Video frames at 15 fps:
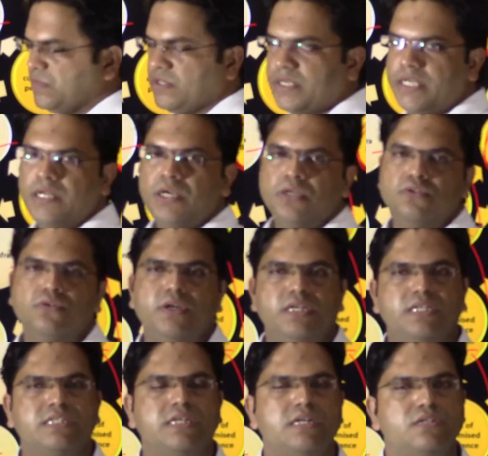right? So it
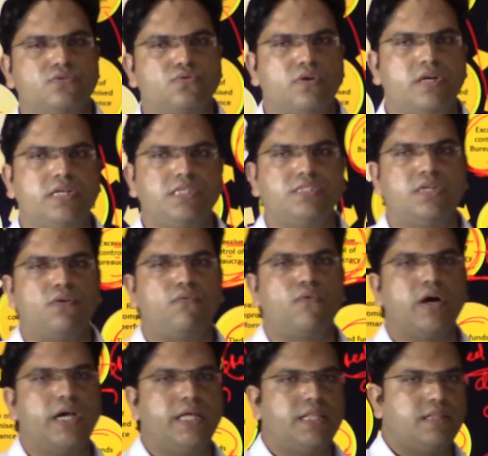is also a reason
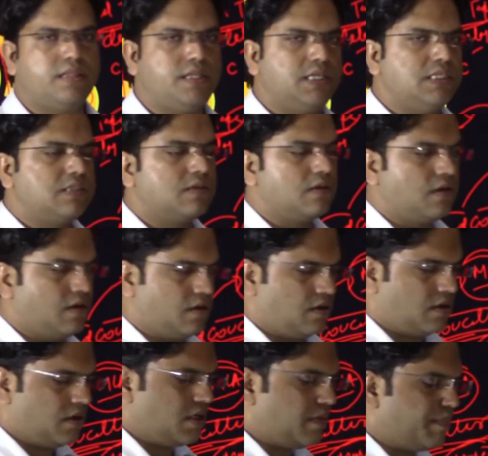why these
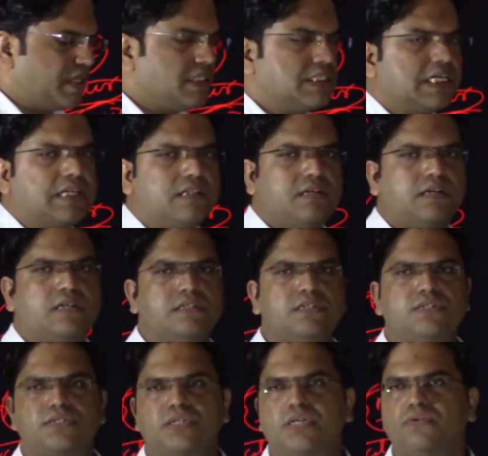Panchayati Raj
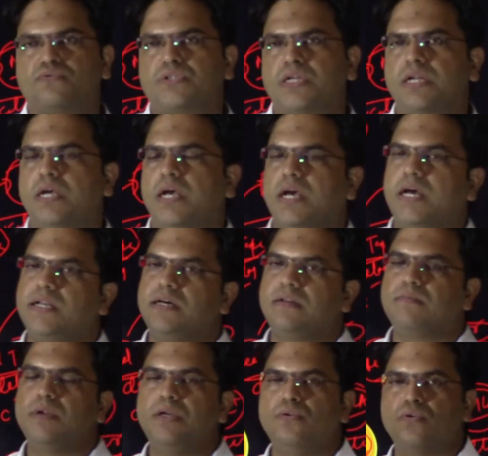institution and
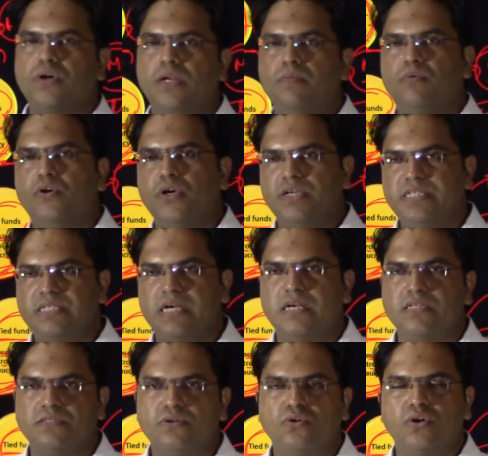urban local bodies
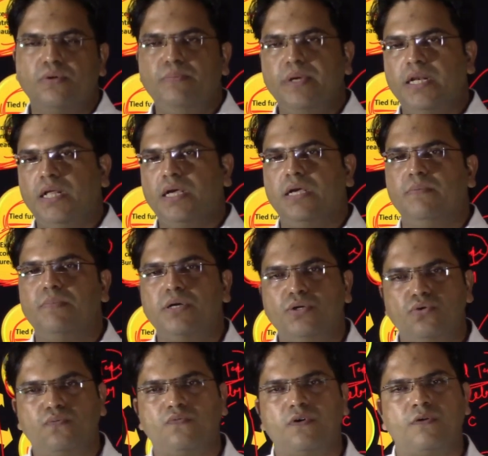has not been able
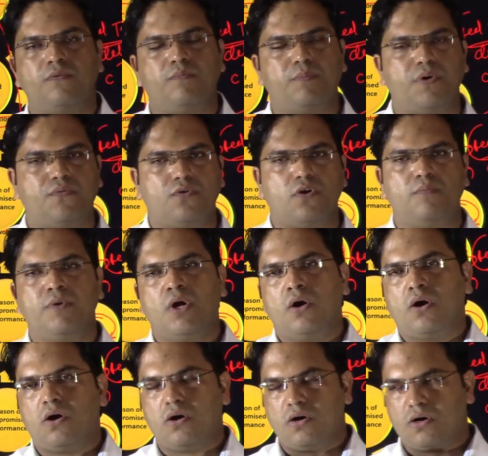to perform
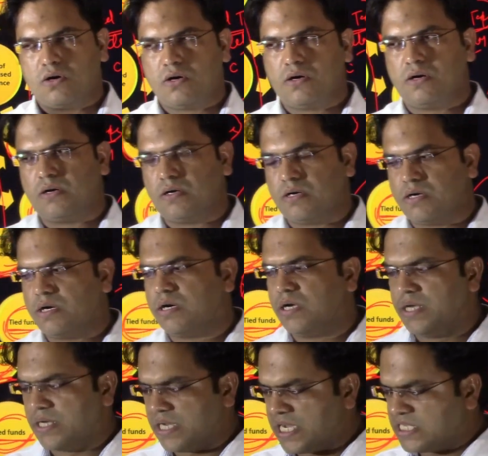or
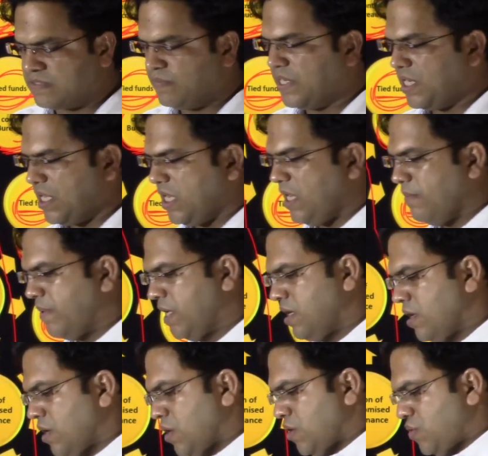has been able
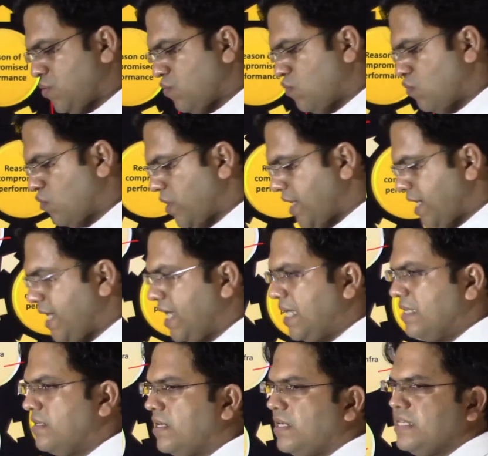to yield
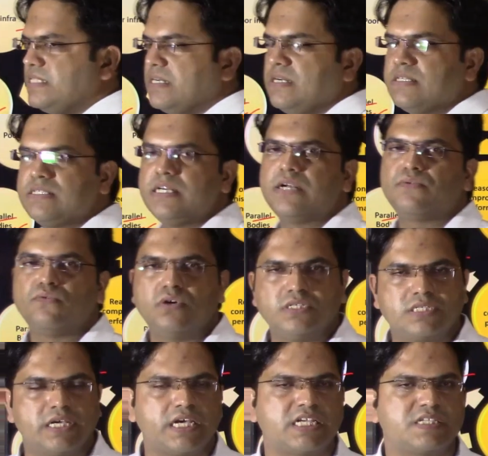the results that
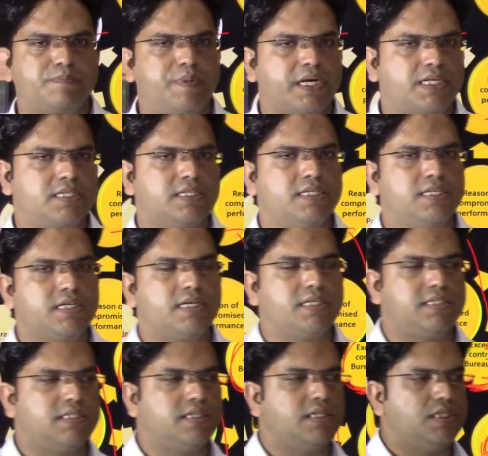was expected in
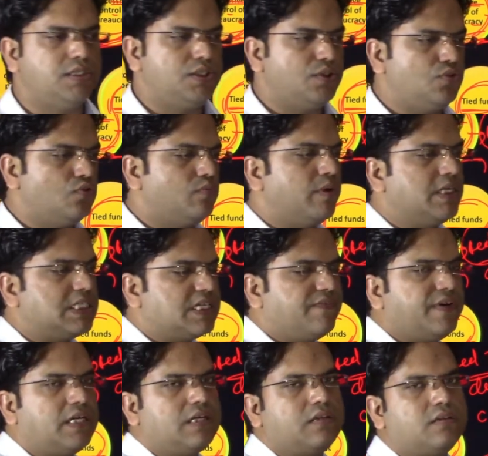1992 by
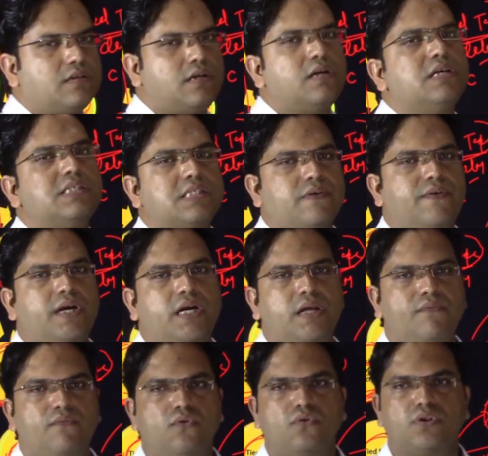73rd and
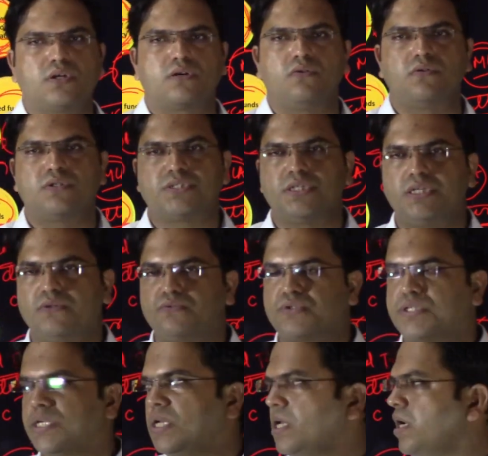74th
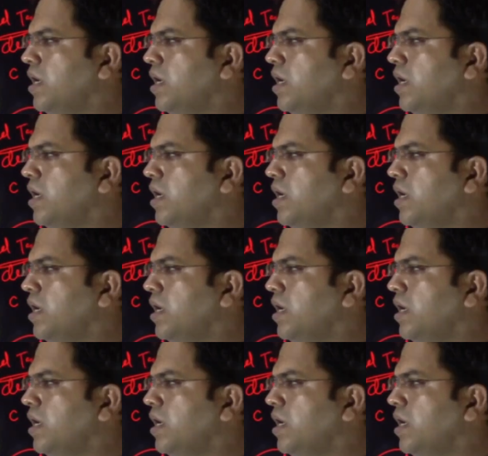constitutional